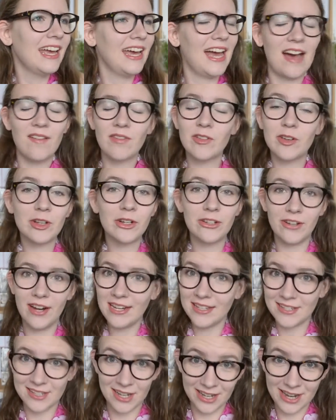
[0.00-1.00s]
having a
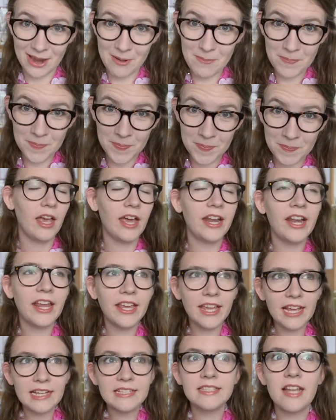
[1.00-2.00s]
great time. And I
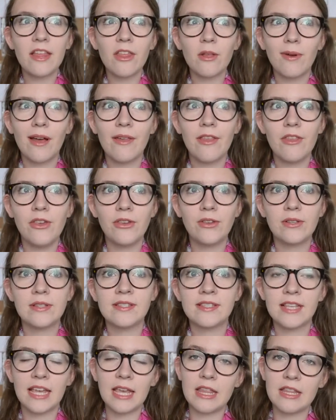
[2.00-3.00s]
guess another way that you could
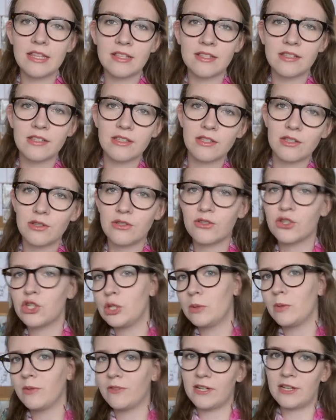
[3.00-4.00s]
see this
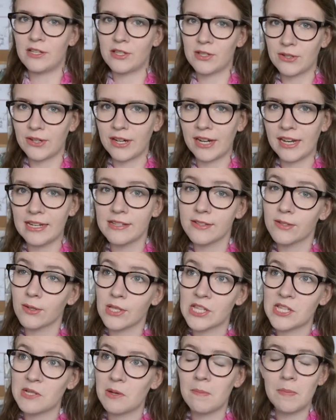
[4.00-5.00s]
tubeversary is
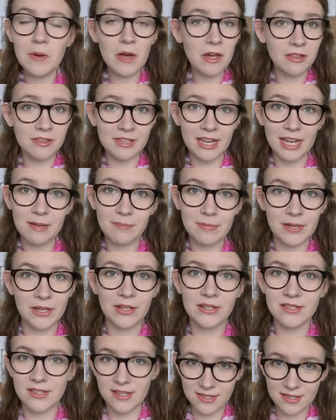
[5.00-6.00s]
also a birthday,
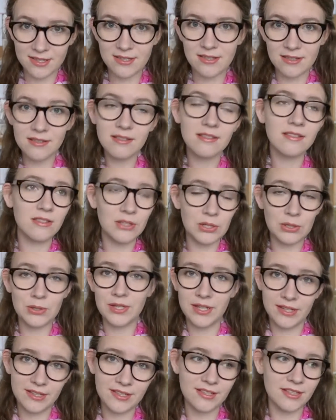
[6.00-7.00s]
because it's 2
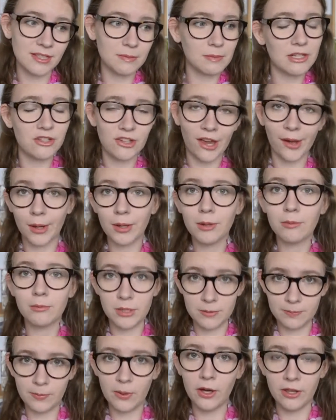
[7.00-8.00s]
years since my channel
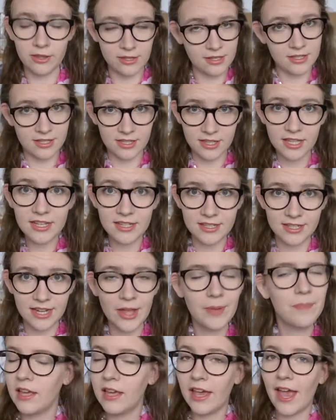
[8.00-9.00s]
was birthed into the
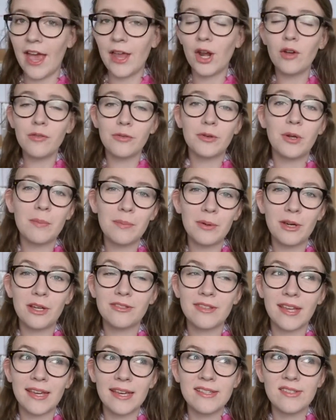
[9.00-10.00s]
internet. And often on
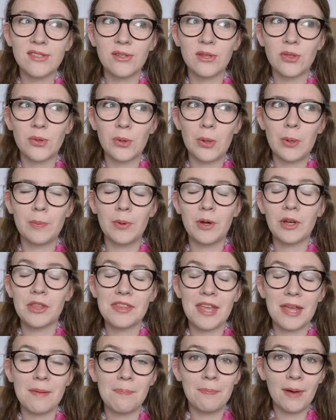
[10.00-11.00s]
birthdays you throw
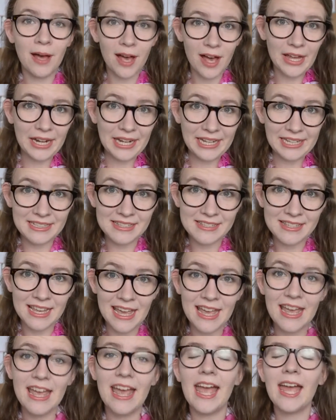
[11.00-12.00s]
birthday parties.
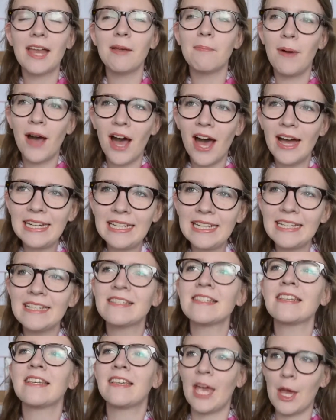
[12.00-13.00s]
And
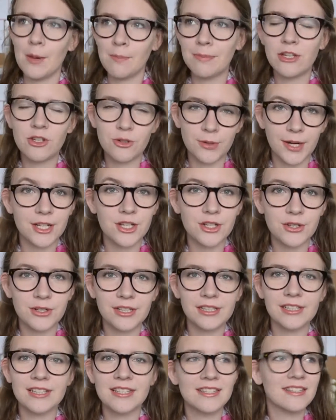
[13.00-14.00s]
parties can be
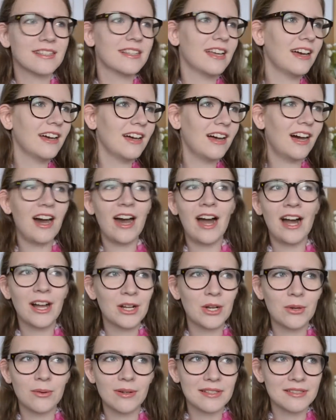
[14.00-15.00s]
treacherous. I
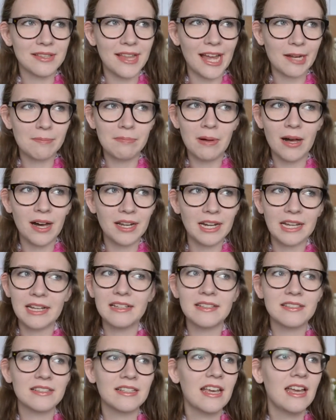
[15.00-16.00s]
don't always like
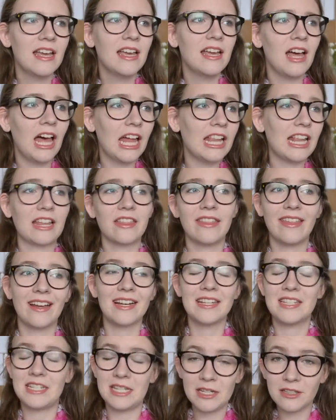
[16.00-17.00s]
parties. I like the
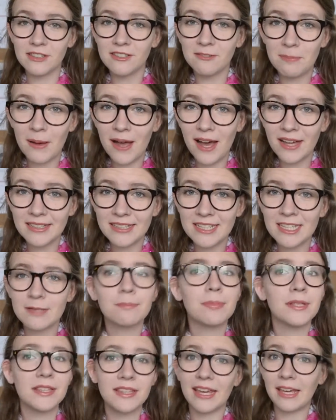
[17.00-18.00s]
idea of parties,
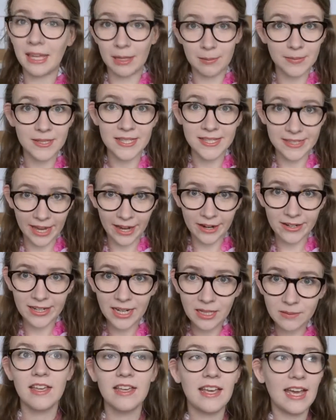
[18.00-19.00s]
but they can be
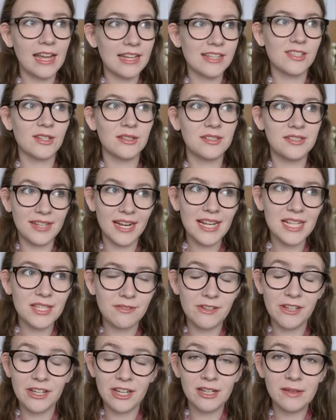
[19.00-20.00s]
scary. And so today's
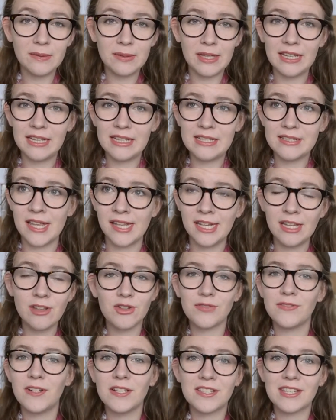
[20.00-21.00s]
video is an
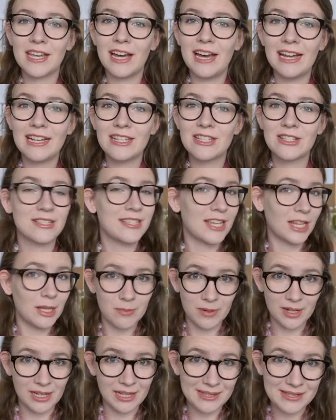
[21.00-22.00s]
introvert's guide to
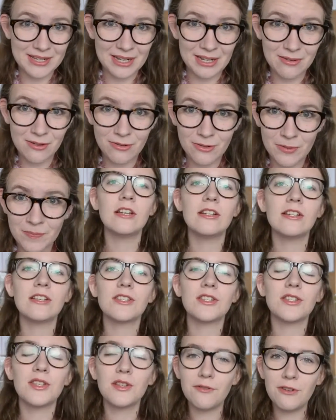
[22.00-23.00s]
celebrating stuff.
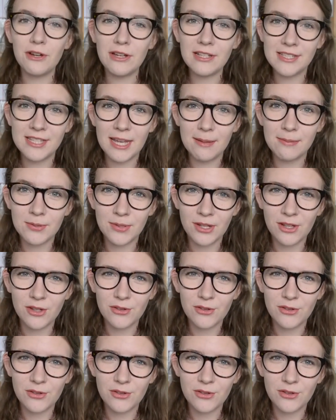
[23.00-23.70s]
So the first step to an